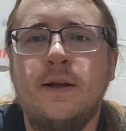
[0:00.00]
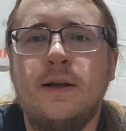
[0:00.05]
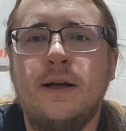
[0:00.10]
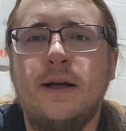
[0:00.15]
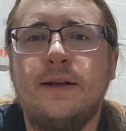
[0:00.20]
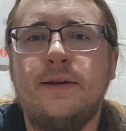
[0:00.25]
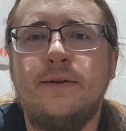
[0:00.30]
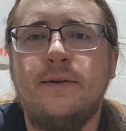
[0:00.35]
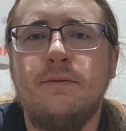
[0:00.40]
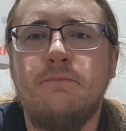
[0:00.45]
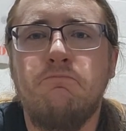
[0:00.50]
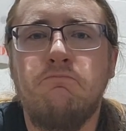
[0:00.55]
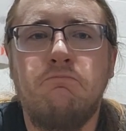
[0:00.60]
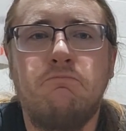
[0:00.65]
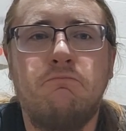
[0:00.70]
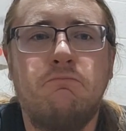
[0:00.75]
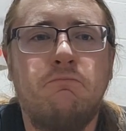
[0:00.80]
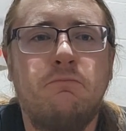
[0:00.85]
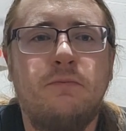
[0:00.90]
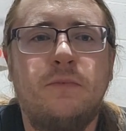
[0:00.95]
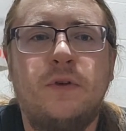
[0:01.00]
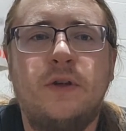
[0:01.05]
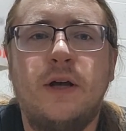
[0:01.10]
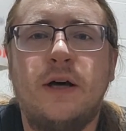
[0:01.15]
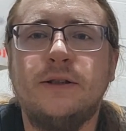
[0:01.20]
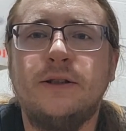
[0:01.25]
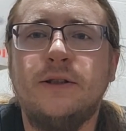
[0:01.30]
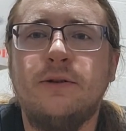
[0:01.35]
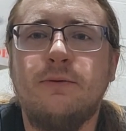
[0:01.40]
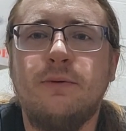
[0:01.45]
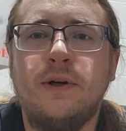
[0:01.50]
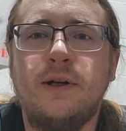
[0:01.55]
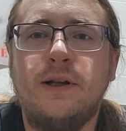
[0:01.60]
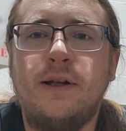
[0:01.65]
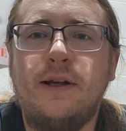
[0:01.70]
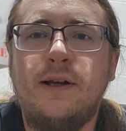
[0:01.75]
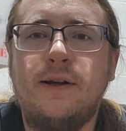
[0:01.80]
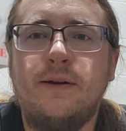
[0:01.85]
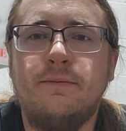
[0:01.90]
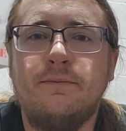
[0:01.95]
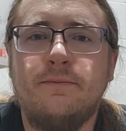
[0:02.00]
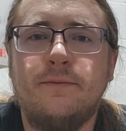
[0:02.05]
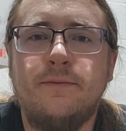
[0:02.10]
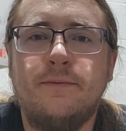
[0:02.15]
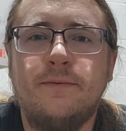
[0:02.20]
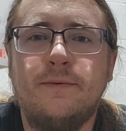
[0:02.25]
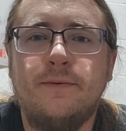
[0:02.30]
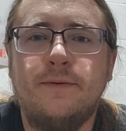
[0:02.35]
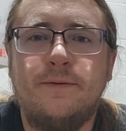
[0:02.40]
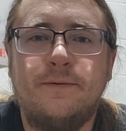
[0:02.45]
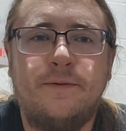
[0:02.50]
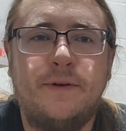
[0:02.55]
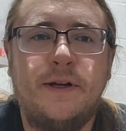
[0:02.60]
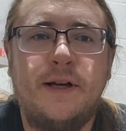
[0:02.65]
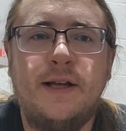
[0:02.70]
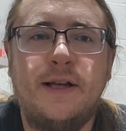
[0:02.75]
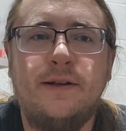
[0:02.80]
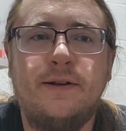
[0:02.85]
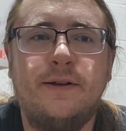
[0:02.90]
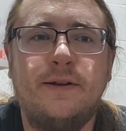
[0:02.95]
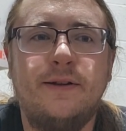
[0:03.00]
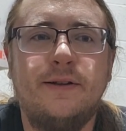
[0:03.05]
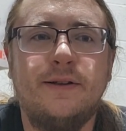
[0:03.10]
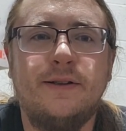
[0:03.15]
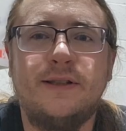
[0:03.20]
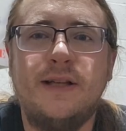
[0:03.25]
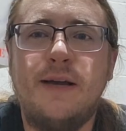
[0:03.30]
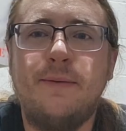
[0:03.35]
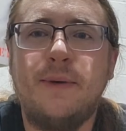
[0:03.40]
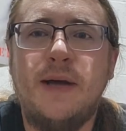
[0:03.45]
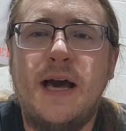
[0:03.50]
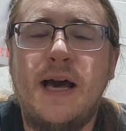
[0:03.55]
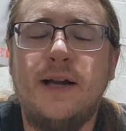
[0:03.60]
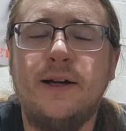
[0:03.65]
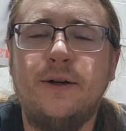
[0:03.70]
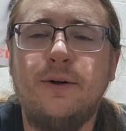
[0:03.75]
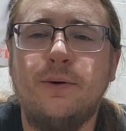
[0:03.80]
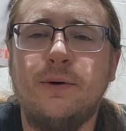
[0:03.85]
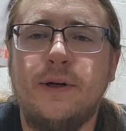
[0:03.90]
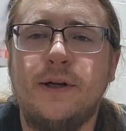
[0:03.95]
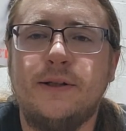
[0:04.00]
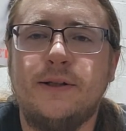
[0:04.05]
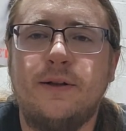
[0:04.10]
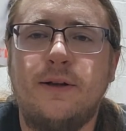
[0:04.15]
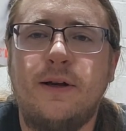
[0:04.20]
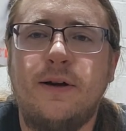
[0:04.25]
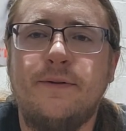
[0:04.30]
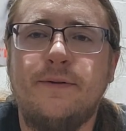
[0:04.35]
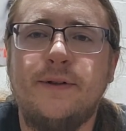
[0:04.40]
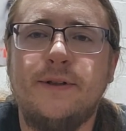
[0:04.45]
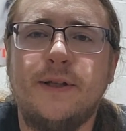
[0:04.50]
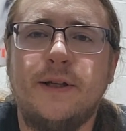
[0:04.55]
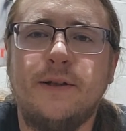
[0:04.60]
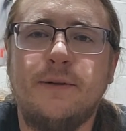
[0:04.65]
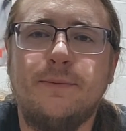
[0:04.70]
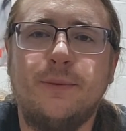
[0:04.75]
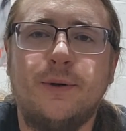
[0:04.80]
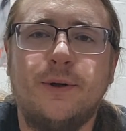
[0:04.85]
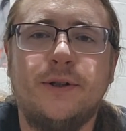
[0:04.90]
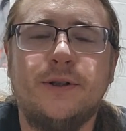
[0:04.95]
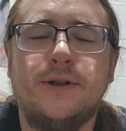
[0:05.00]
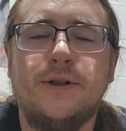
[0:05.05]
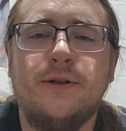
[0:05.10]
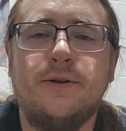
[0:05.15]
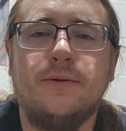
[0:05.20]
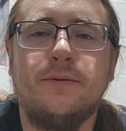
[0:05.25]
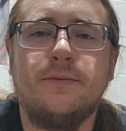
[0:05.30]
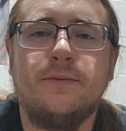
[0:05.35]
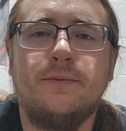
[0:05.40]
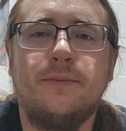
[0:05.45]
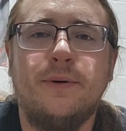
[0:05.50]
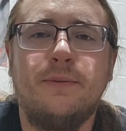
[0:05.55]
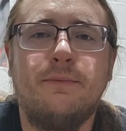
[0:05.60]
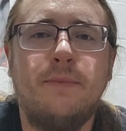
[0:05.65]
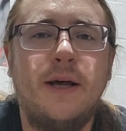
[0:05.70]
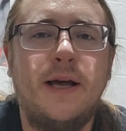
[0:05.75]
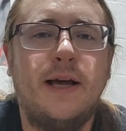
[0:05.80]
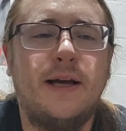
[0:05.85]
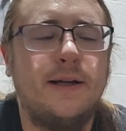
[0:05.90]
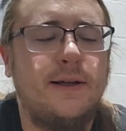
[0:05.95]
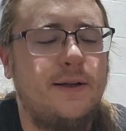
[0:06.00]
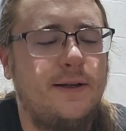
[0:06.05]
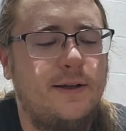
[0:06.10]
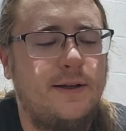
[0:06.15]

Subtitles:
It doesn't really fit into the same category as a lot of these other books do. But man,